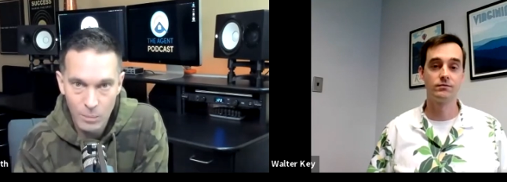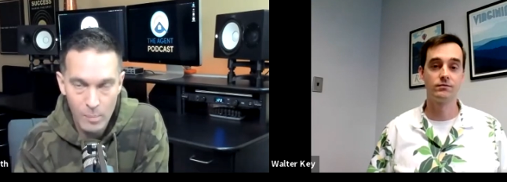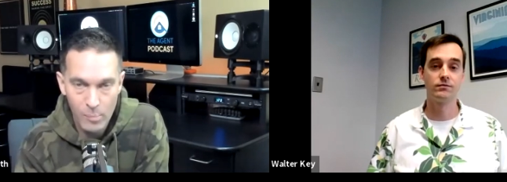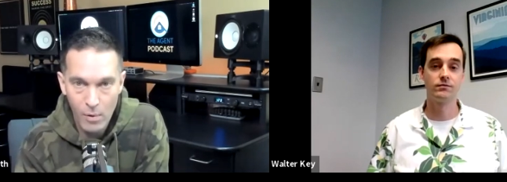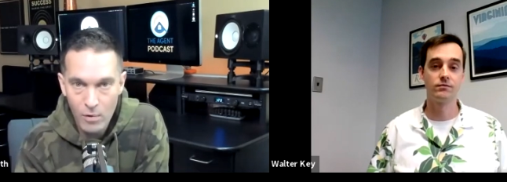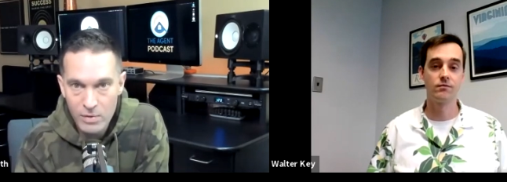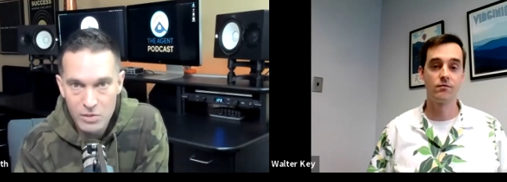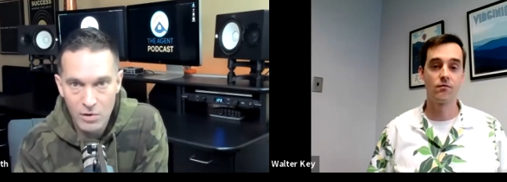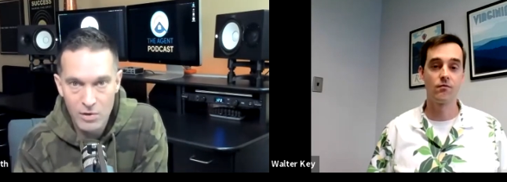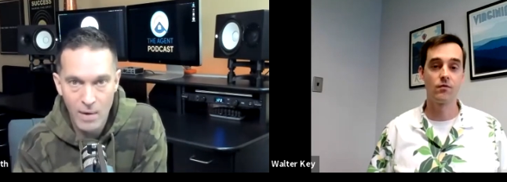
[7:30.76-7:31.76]
Speaker 1: What brokerage
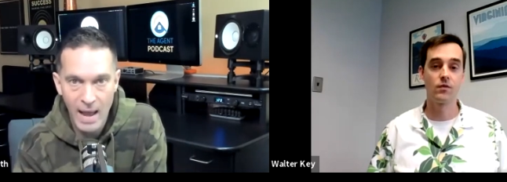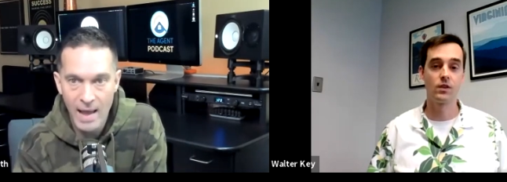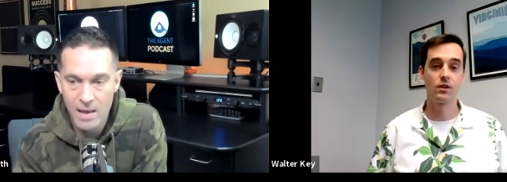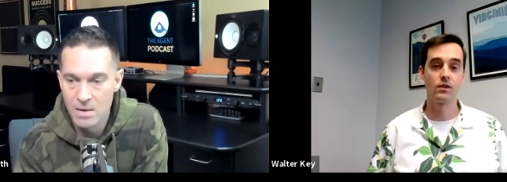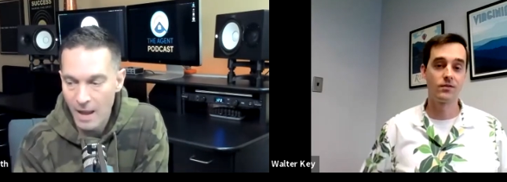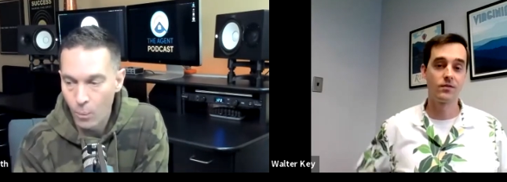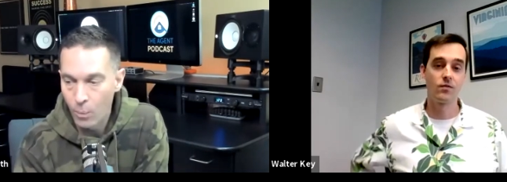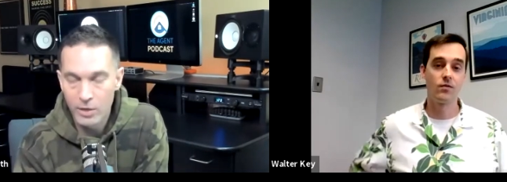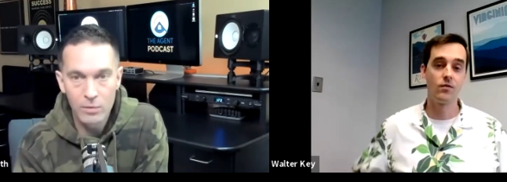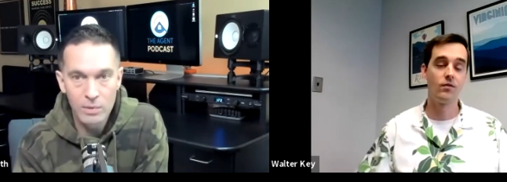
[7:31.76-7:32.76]
are you at?
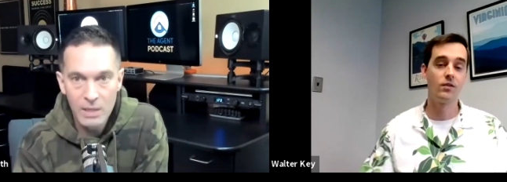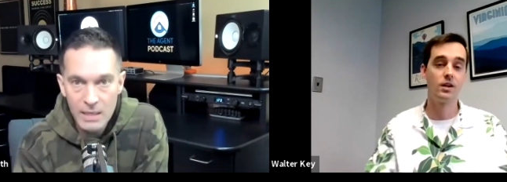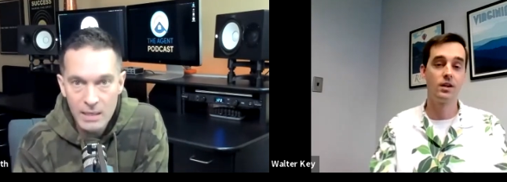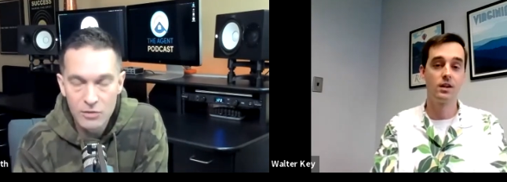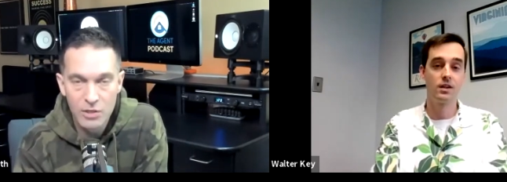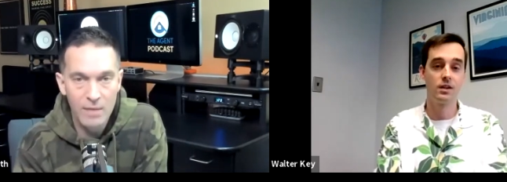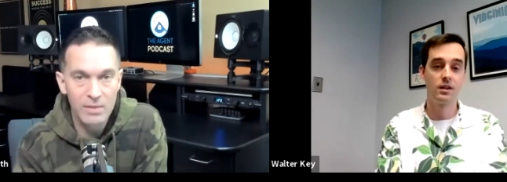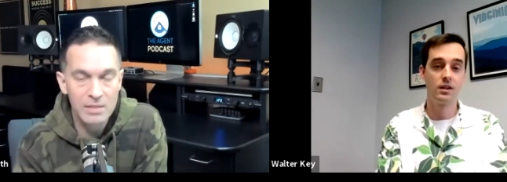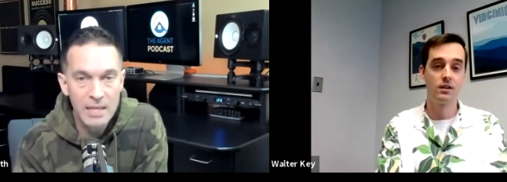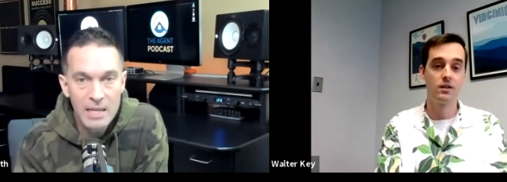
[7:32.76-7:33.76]
What are you leading? Do you have a
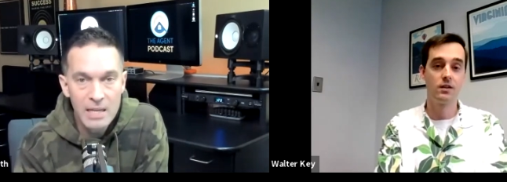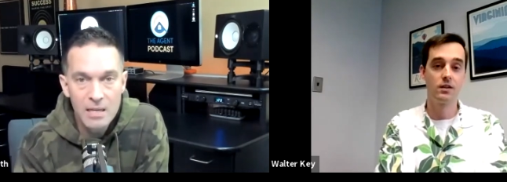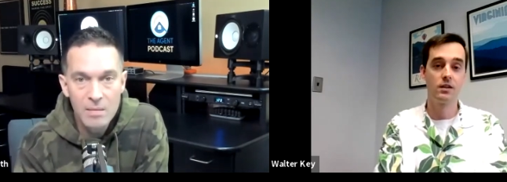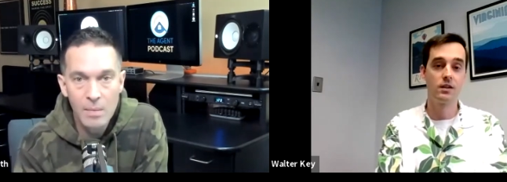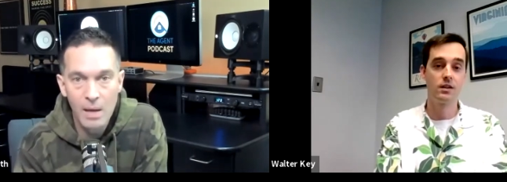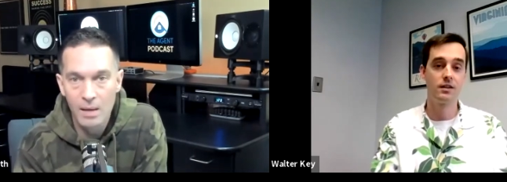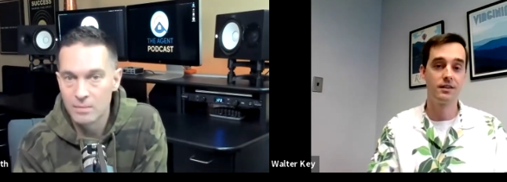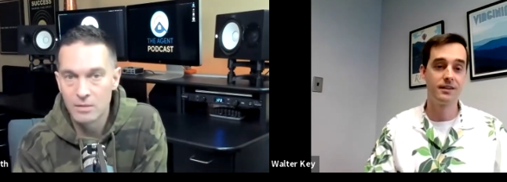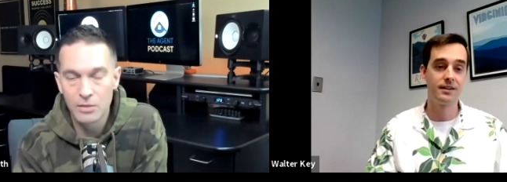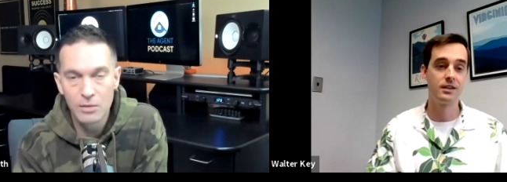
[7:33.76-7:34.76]
team?
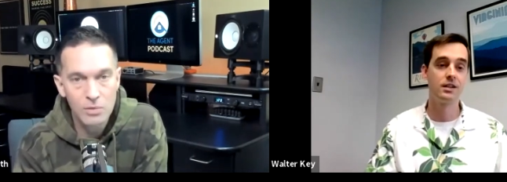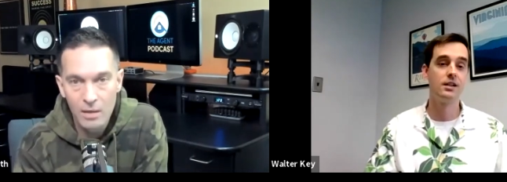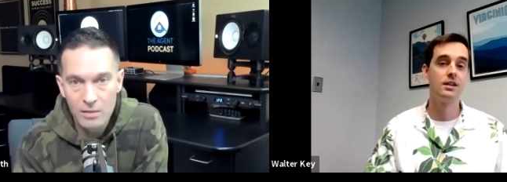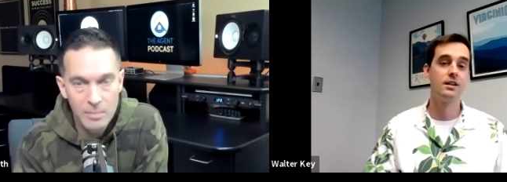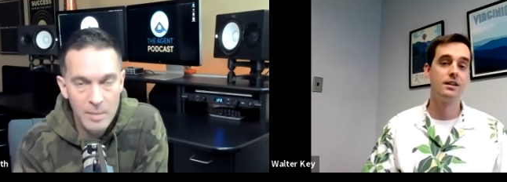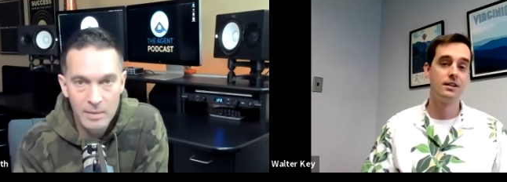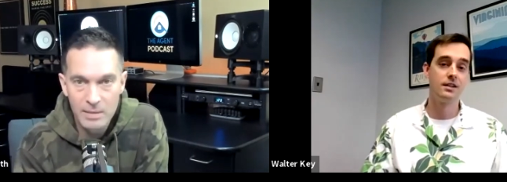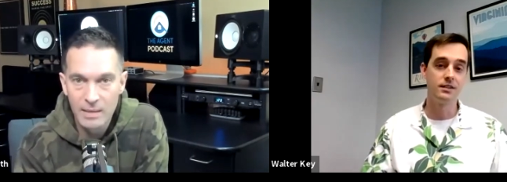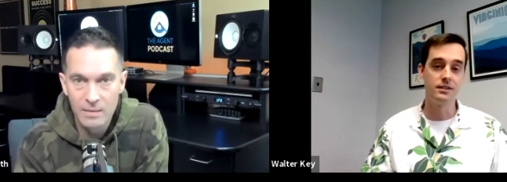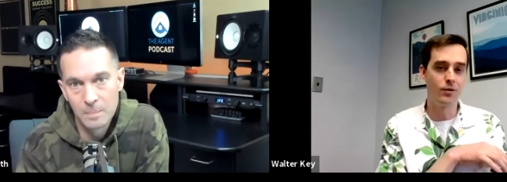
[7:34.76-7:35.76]
Can you talk
Speaker 2: to me about
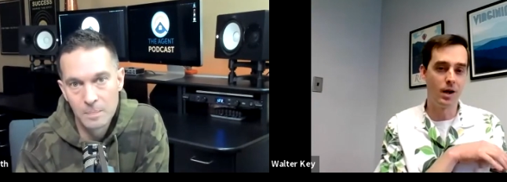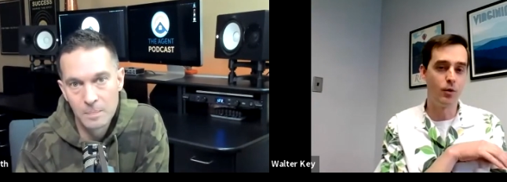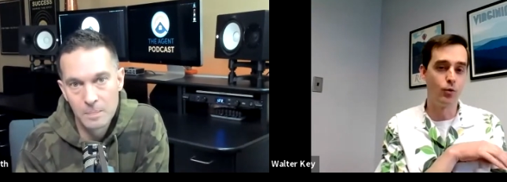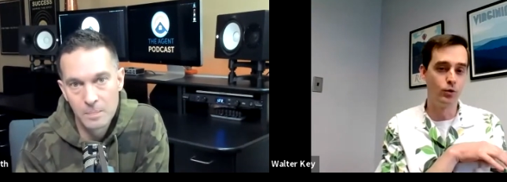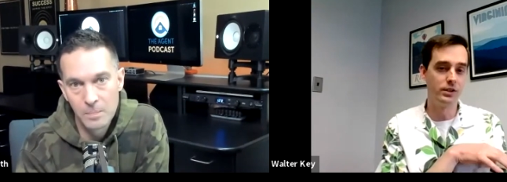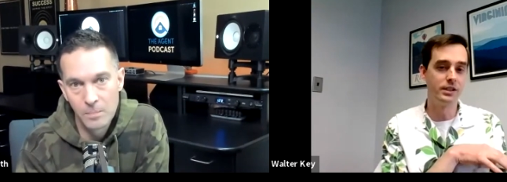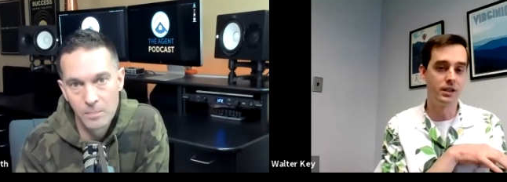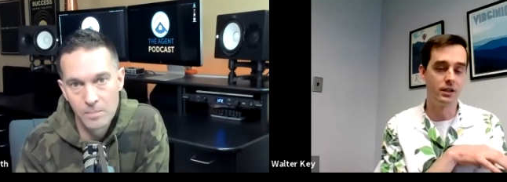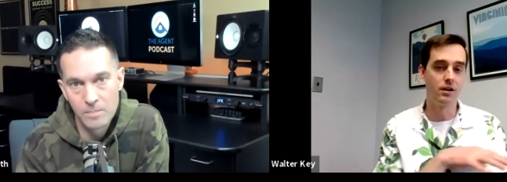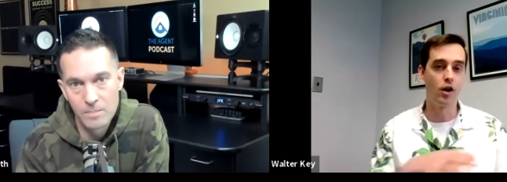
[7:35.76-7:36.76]
that? I'm a
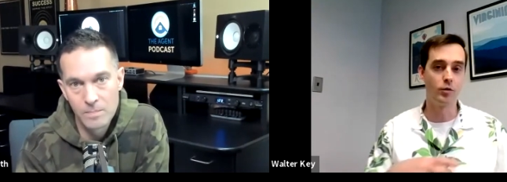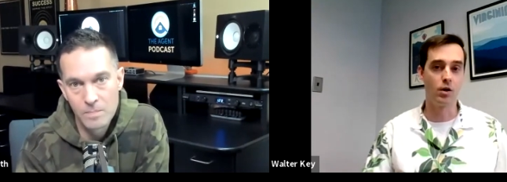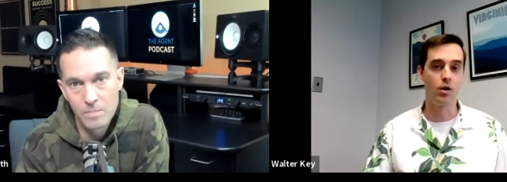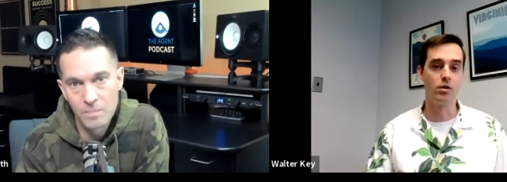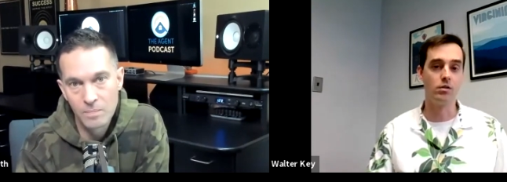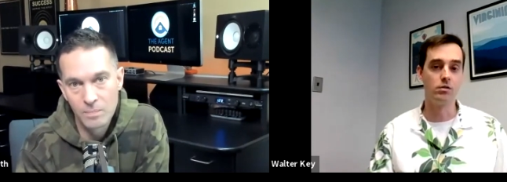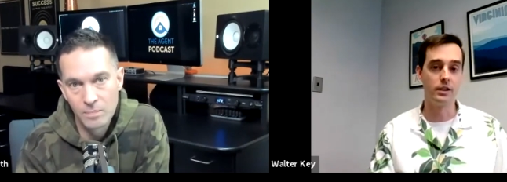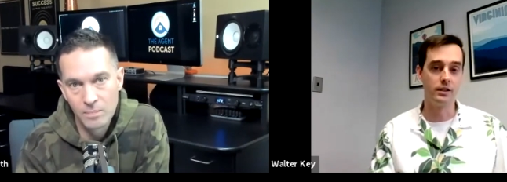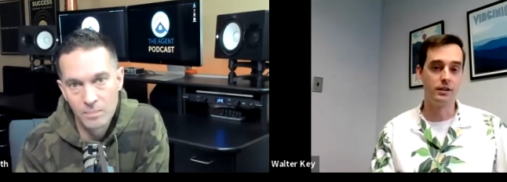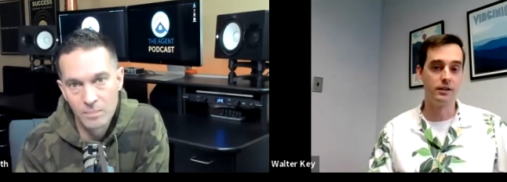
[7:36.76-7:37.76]
really an oddball
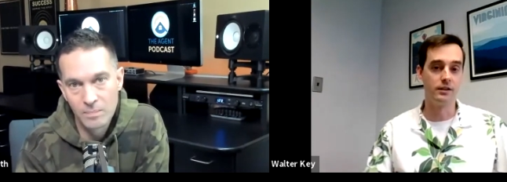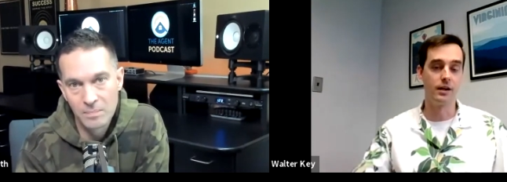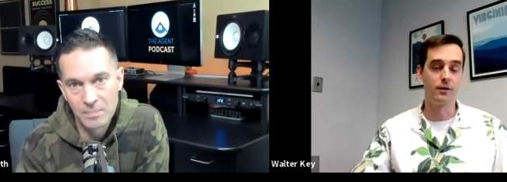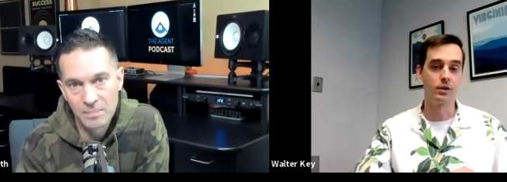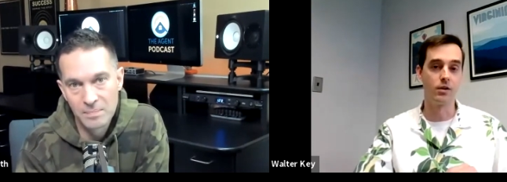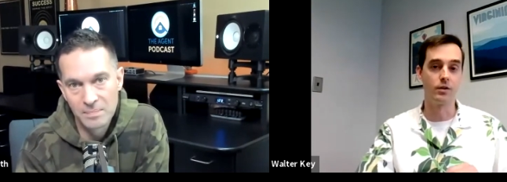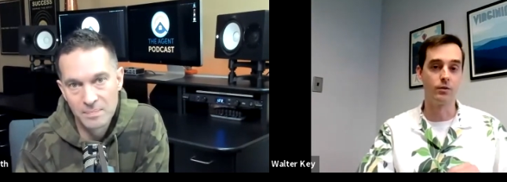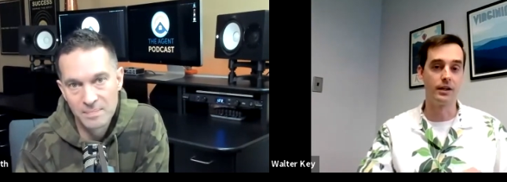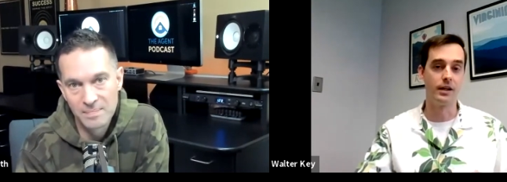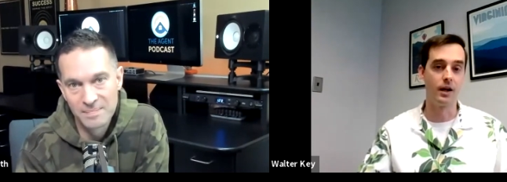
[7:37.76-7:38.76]
in, in that
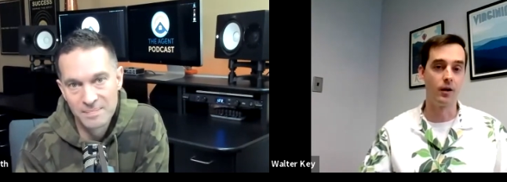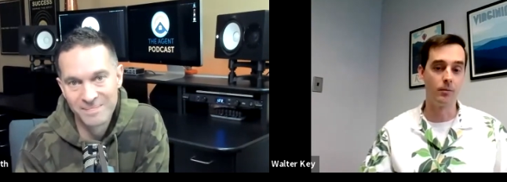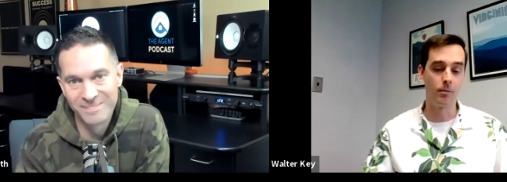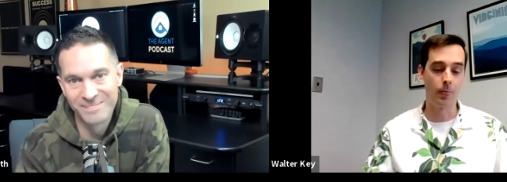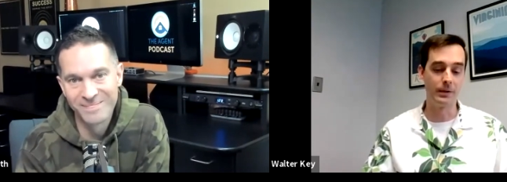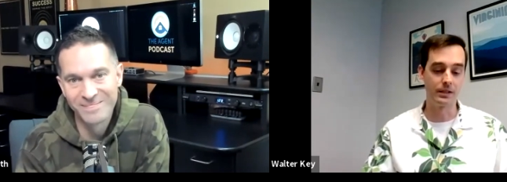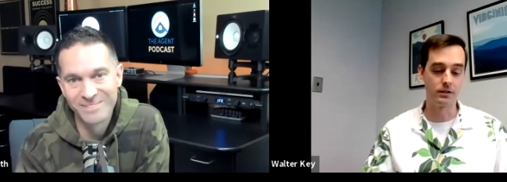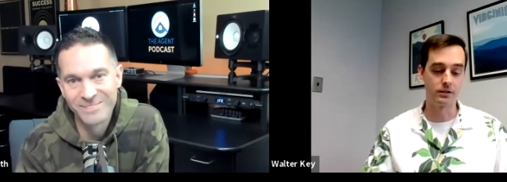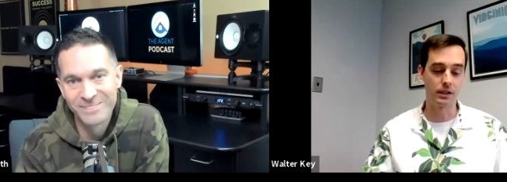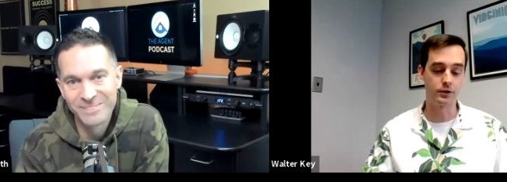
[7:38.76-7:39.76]
regard right now,
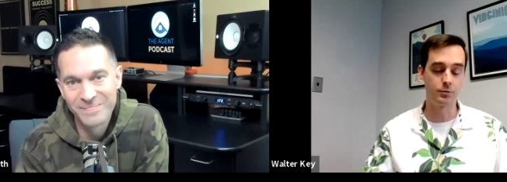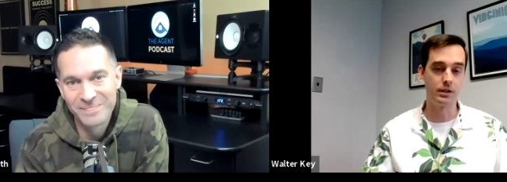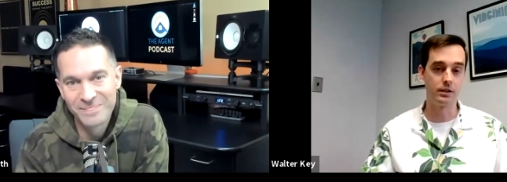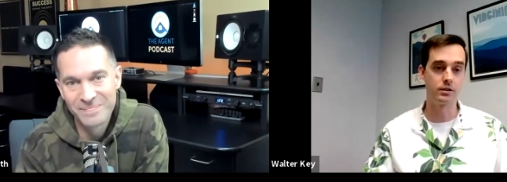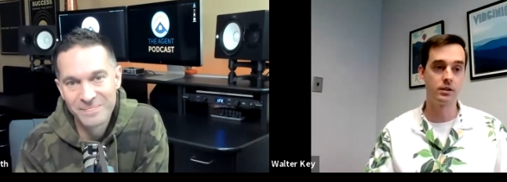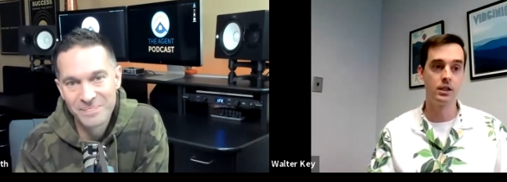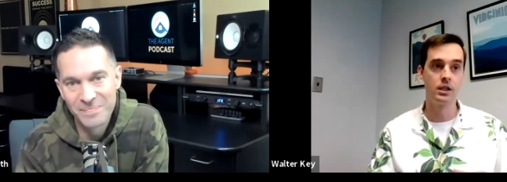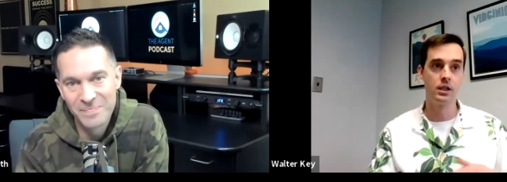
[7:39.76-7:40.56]
because I spent,